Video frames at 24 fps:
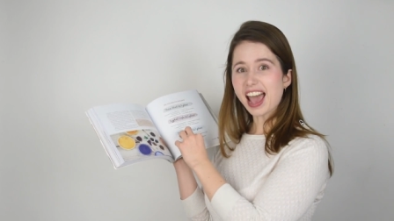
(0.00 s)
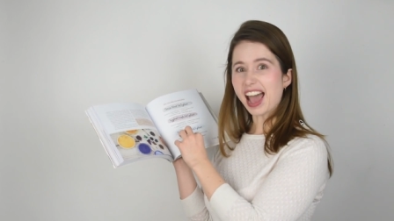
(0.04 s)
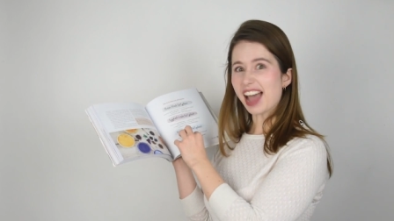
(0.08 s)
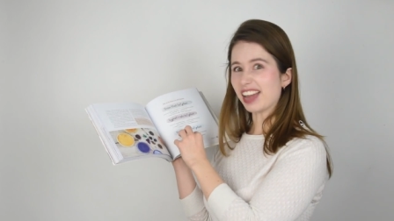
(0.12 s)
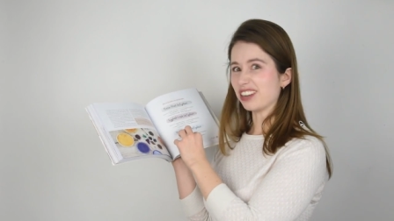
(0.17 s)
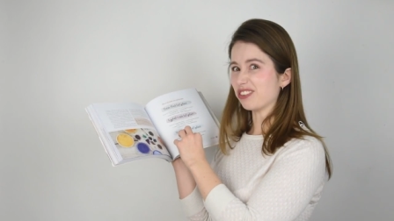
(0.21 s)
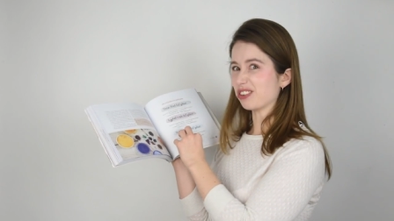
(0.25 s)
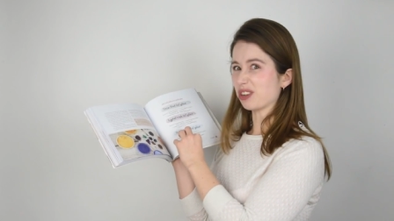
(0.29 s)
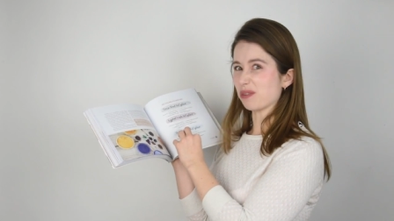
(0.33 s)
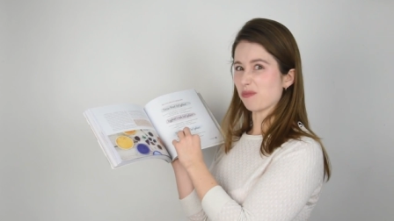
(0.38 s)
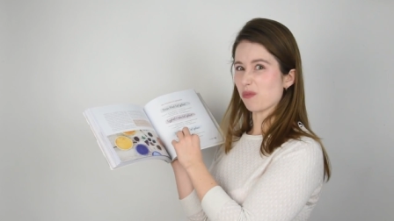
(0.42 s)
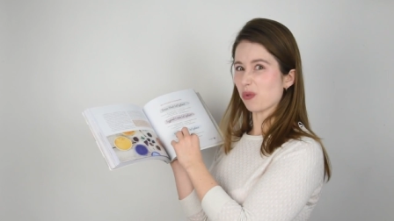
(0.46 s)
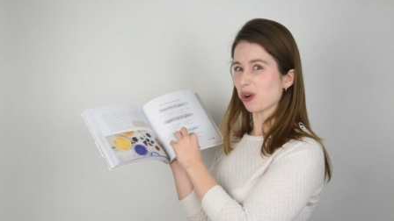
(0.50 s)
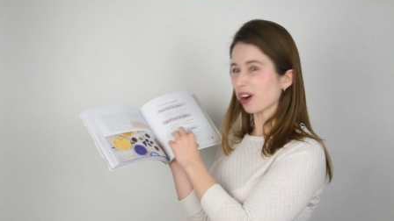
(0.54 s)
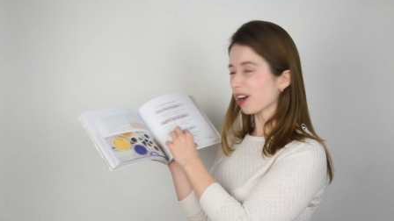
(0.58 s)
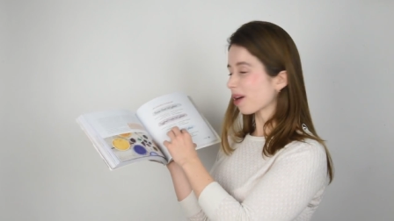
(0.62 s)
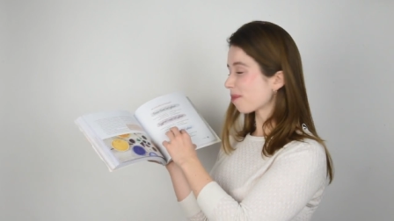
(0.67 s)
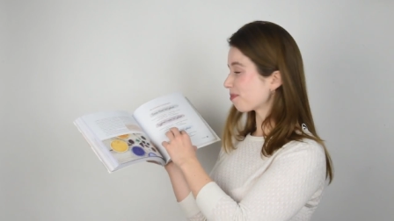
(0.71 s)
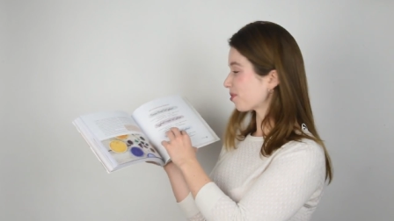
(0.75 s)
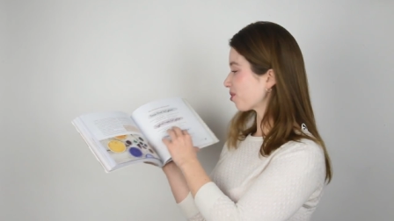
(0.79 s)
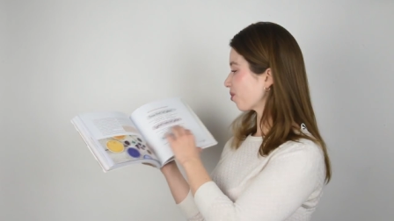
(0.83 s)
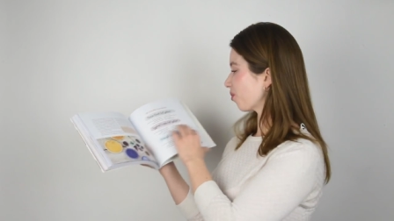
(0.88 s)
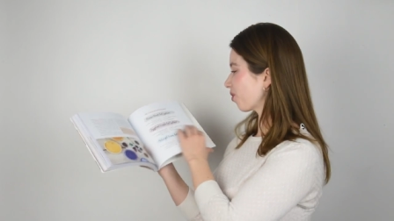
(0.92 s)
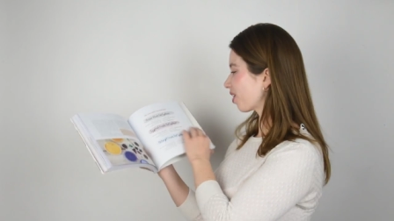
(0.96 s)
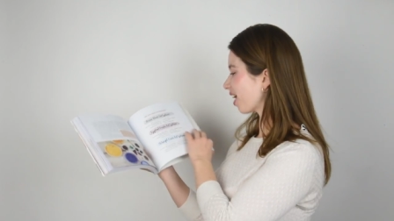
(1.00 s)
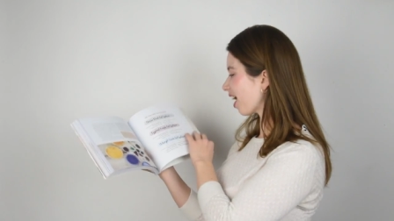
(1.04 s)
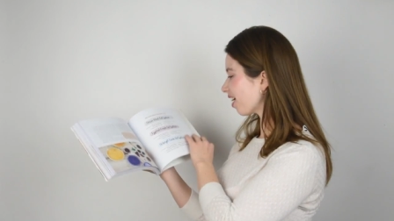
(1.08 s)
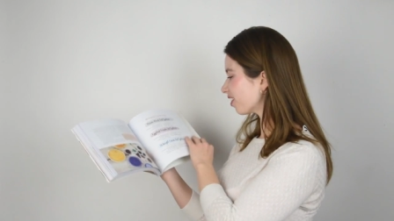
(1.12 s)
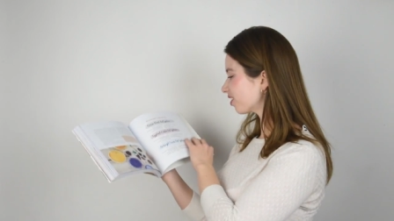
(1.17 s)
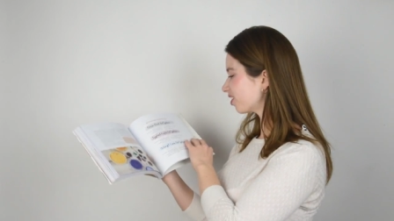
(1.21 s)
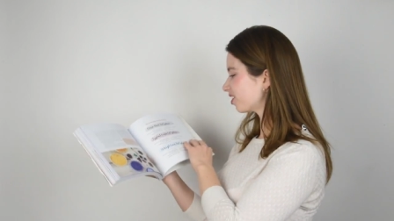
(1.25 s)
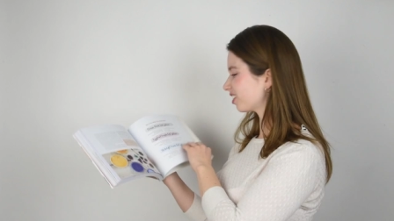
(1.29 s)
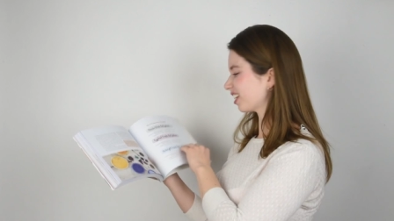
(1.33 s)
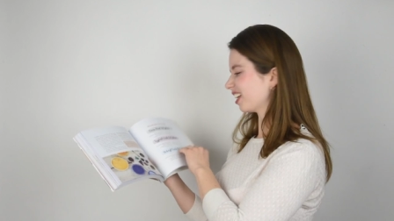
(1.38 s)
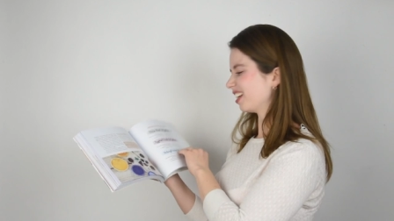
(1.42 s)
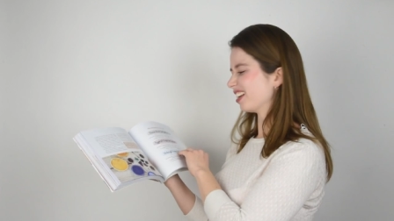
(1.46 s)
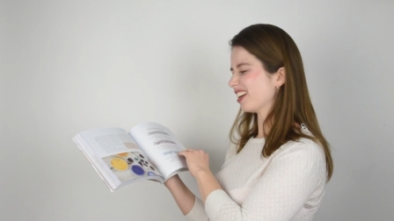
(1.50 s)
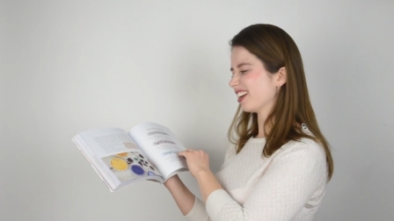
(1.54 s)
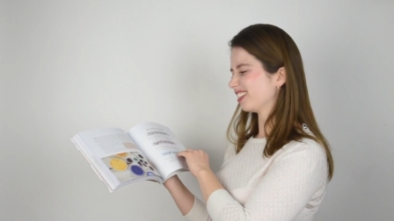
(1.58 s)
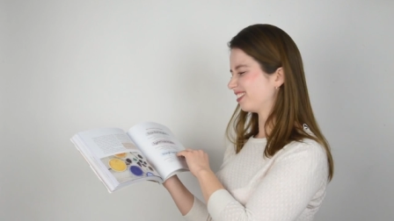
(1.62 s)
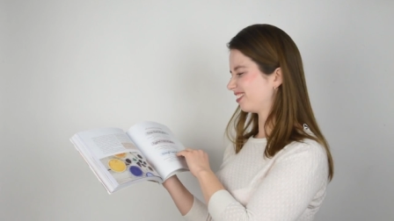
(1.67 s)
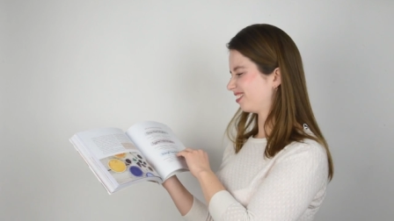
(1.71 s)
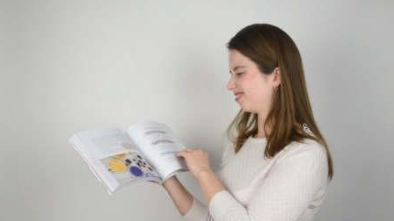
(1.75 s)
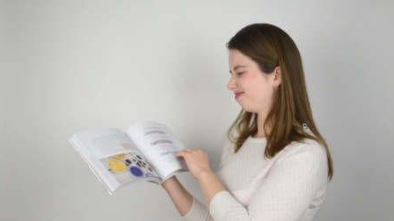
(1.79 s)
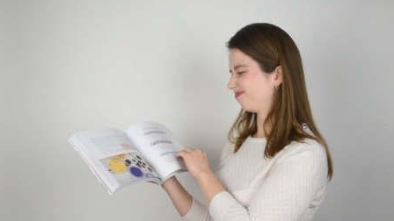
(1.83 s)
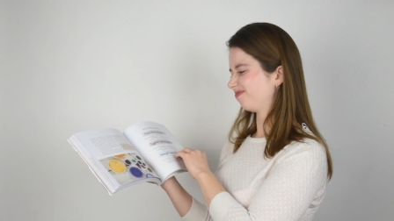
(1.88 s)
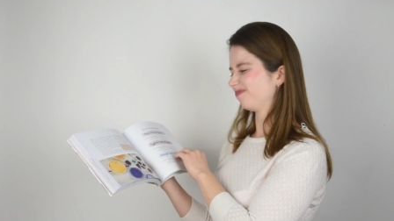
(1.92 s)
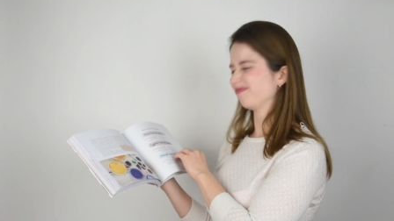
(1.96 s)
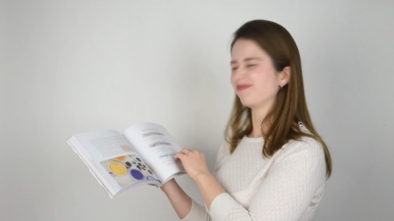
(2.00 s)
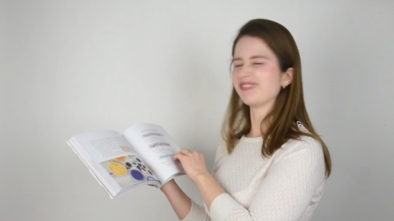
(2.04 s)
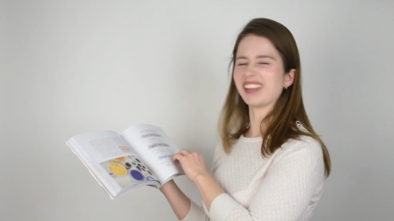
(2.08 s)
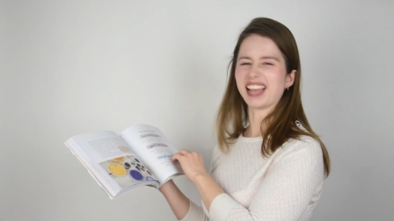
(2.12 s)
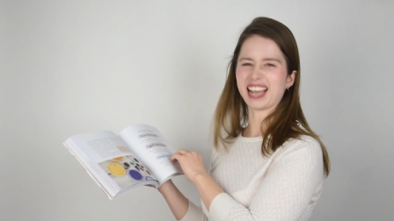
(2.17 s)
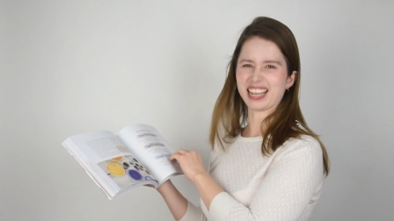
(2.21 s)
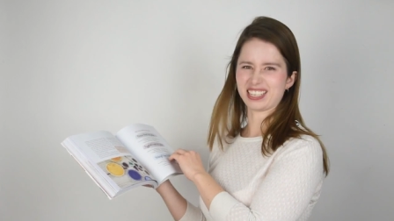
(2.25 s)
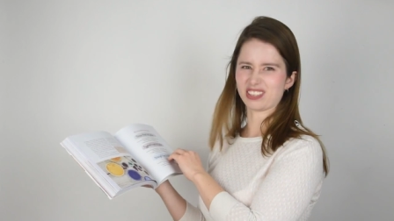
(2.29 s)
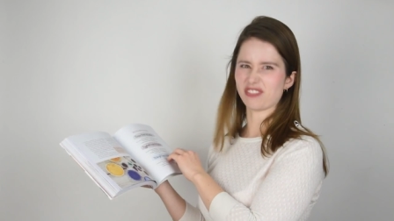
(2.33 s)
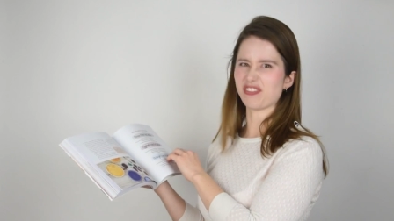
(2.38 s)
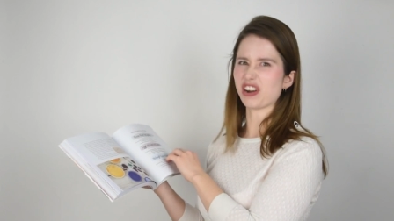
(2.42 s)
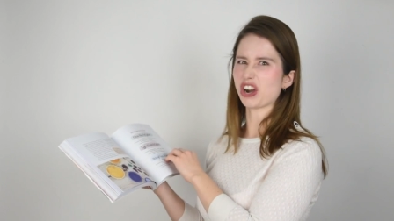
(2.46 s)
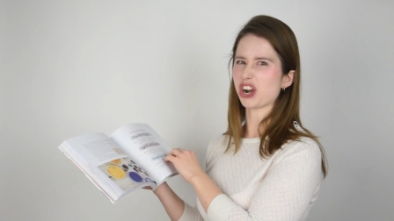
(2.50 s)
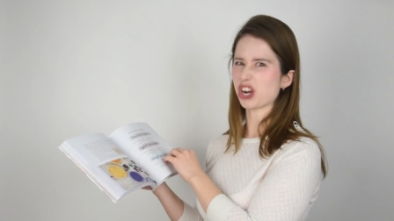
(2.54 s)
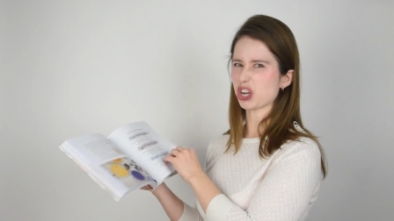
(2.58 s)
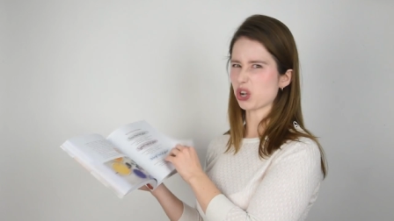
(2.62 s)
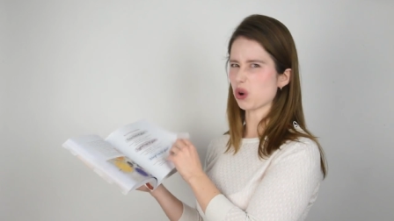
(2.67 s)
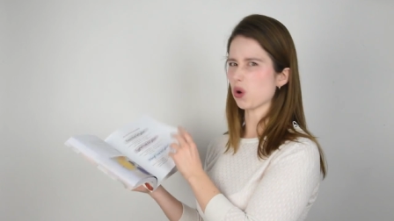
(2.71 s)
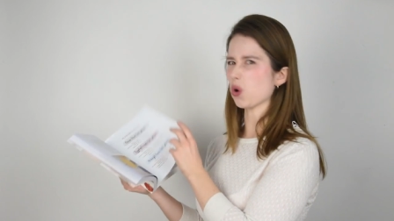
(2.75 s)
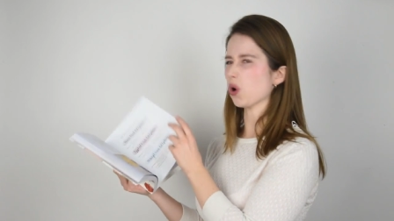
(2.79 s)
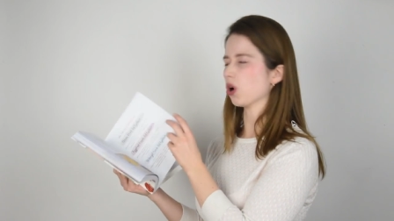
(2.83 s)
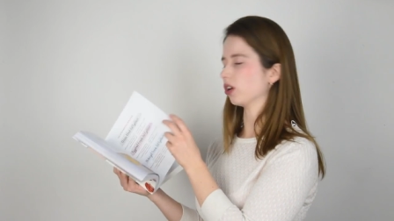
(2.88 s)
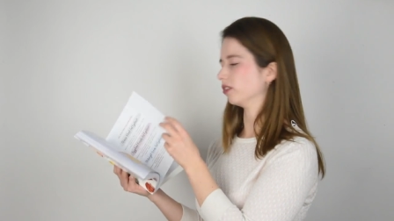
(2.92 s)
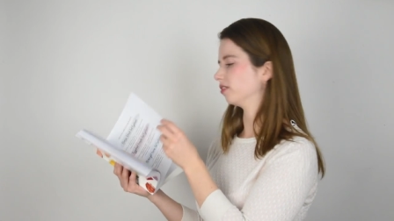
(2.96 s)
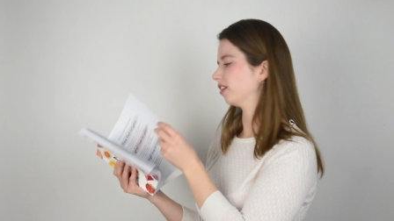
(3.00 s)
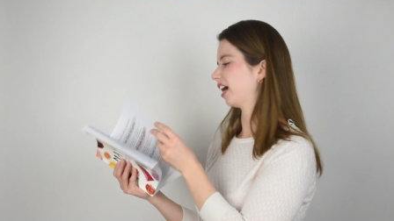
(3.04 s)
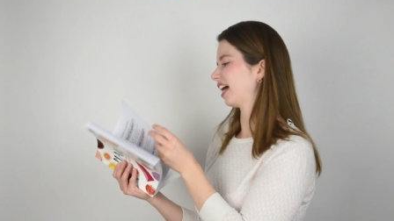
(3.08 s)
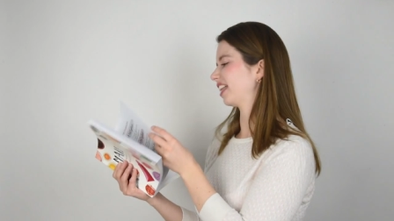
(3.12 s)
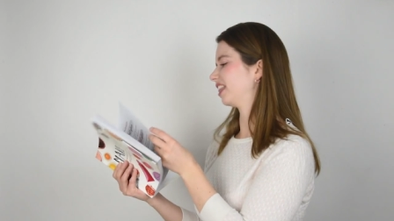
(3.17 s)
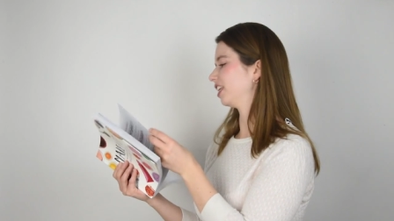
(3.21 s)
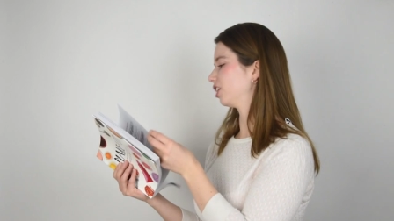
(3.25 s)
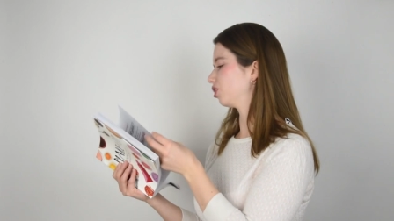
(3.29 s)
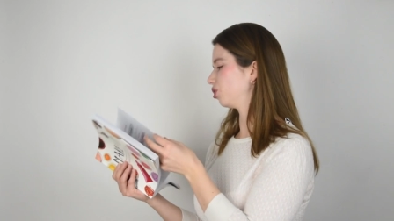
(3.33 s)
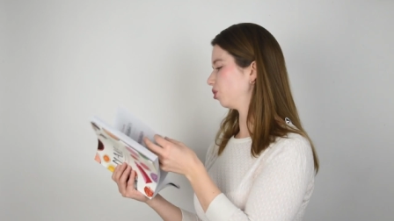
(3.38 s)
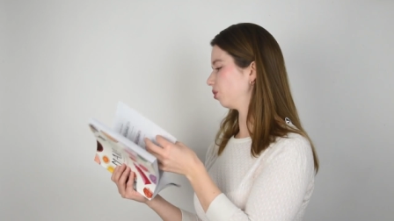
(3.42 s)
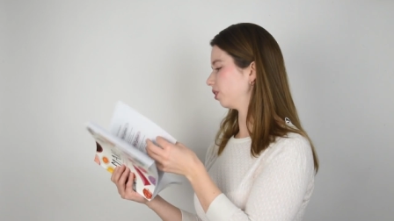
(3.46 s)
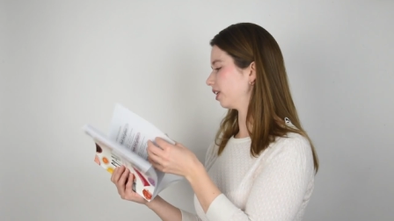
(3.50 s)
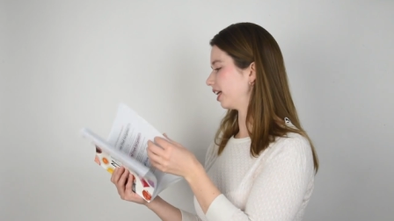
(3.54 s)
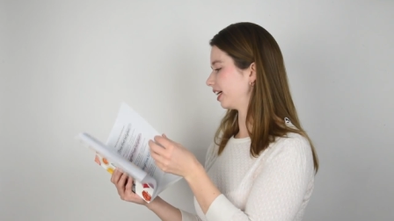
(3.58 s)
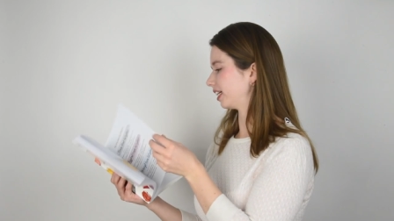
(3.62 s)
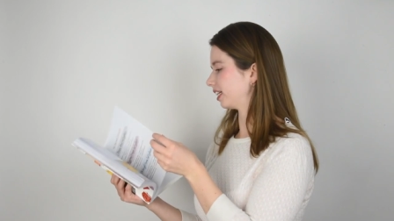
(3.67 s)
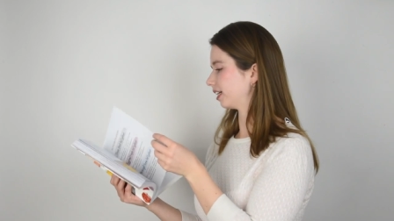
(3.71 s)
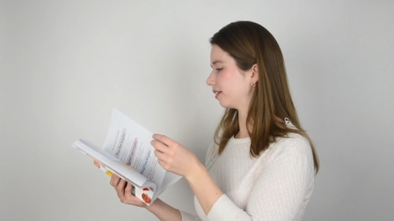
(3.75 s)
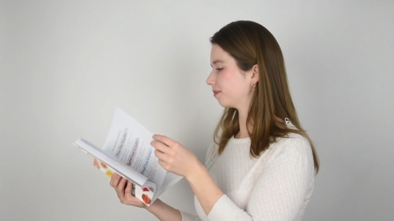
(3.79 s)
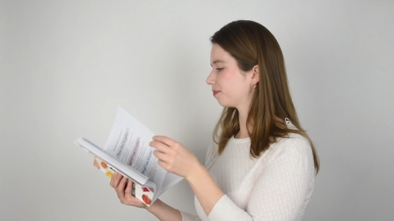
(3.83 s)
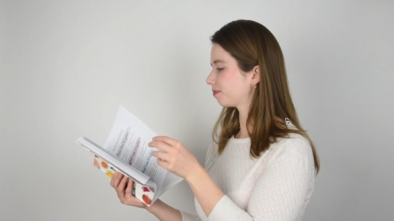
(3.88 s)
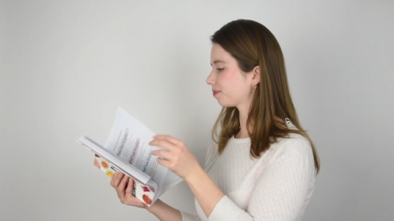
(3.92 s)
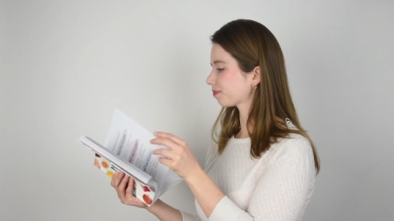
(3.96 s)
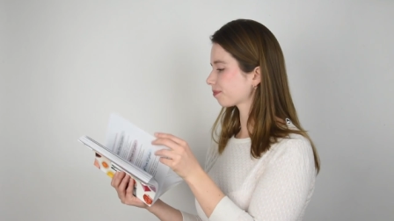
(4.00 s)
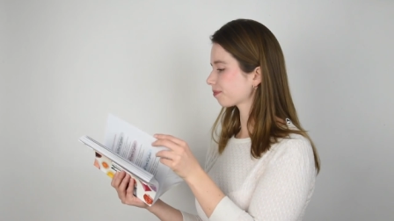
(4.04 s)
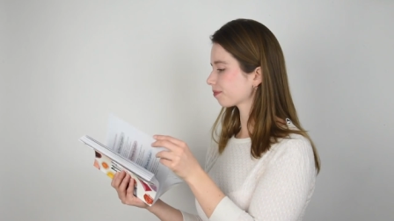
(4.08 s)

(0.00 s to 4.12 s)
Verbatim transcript: and you can work up your own colors, and it's it's very cool. I think you'll like it.